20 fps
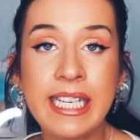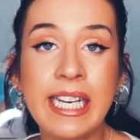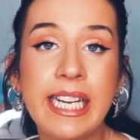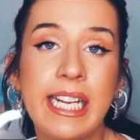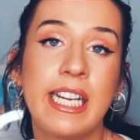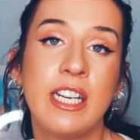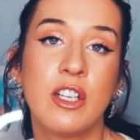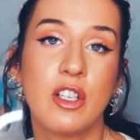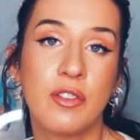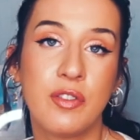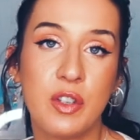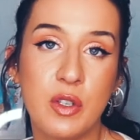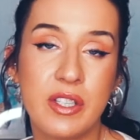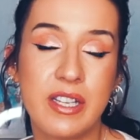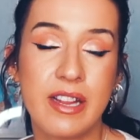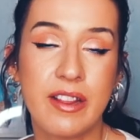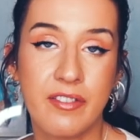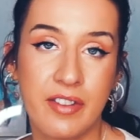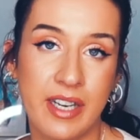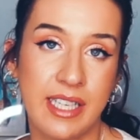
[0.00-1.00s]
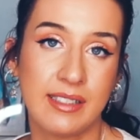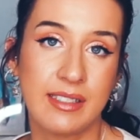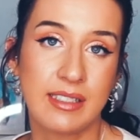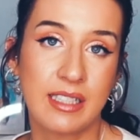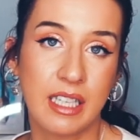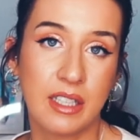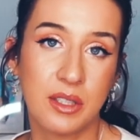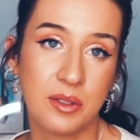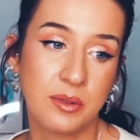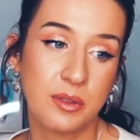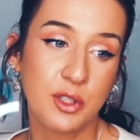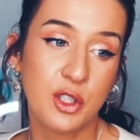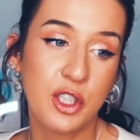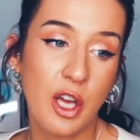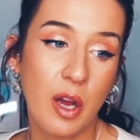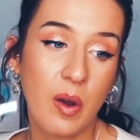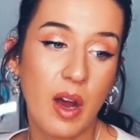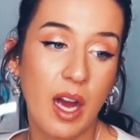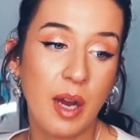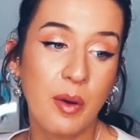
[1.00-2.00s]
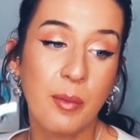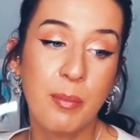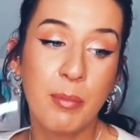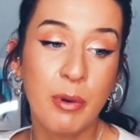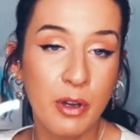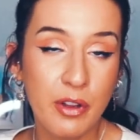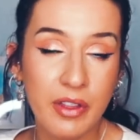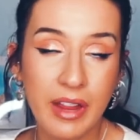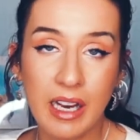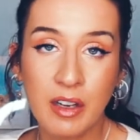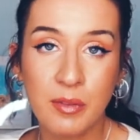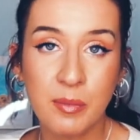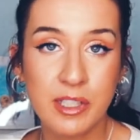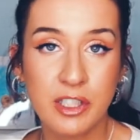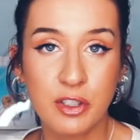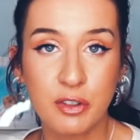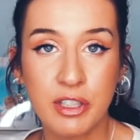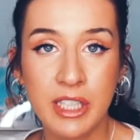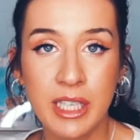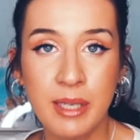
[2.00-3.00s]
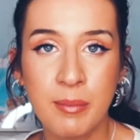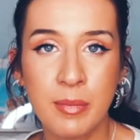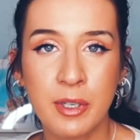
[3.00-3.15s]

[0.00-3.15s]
need of using the fast skill. So I will put that on the screen,